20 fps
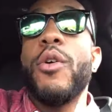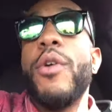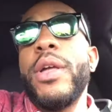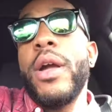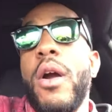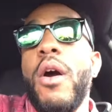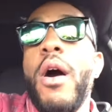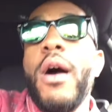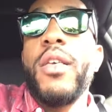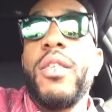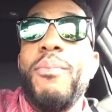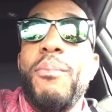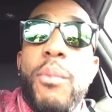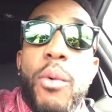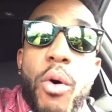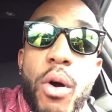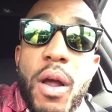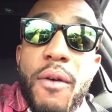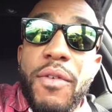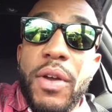gonna cause
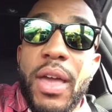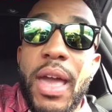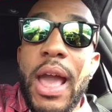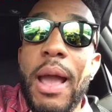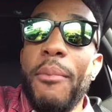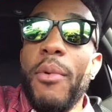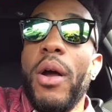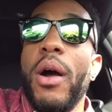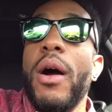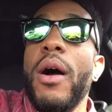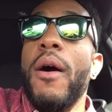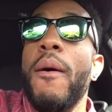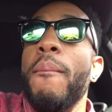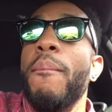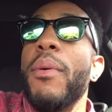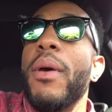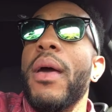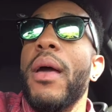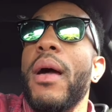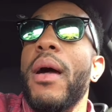more of a camera
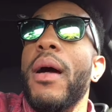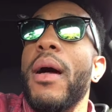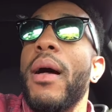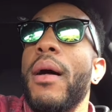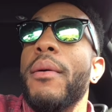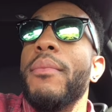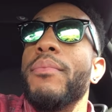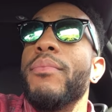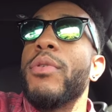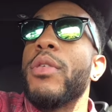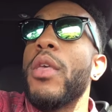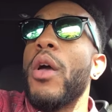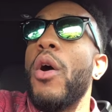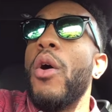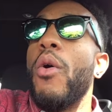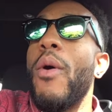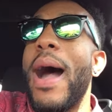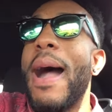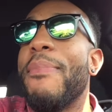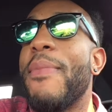hump. Um,
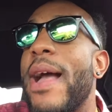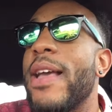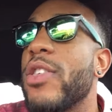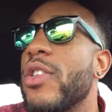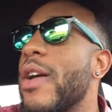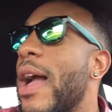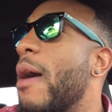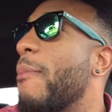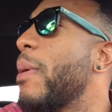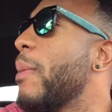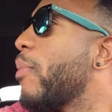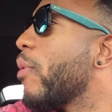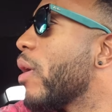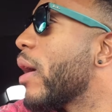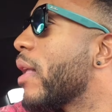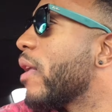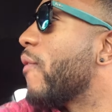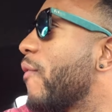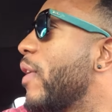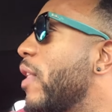so I'm not sure how people are
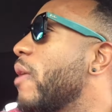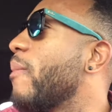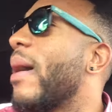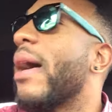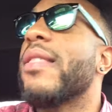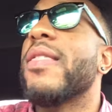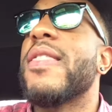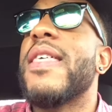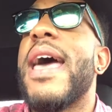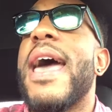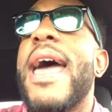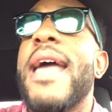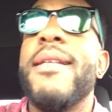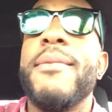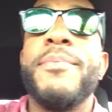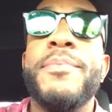gonna feel about that.